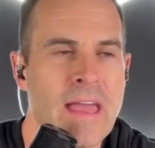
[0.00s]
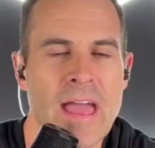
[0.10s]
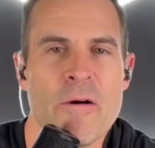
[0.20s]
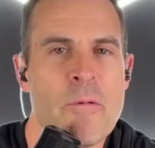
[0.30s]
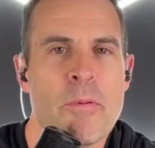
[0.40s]

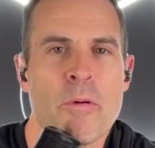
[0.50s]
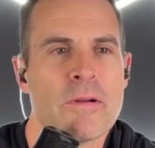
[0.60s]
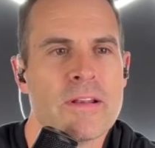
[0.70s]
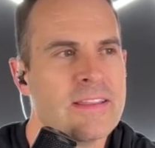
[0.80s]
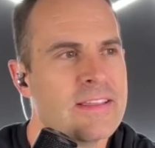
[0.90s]
How
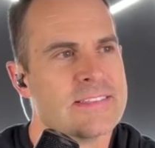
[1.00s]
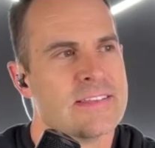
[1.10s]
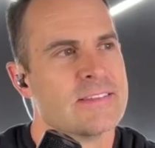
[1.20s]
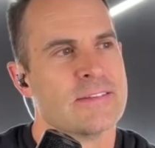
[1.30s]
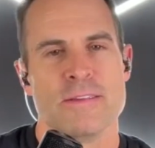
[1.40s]
important is
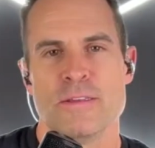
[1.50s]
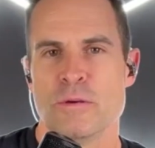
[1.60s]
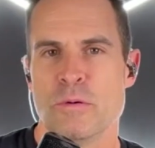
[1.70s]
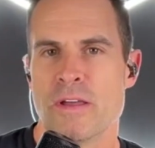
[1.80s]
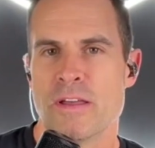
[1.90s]
it to
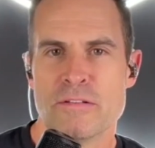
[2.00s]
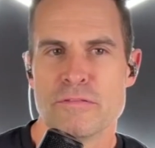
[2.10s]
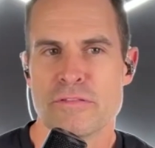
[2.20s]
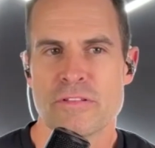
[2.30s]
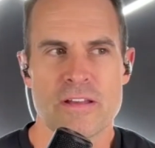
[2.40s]
you
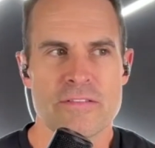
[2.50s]
of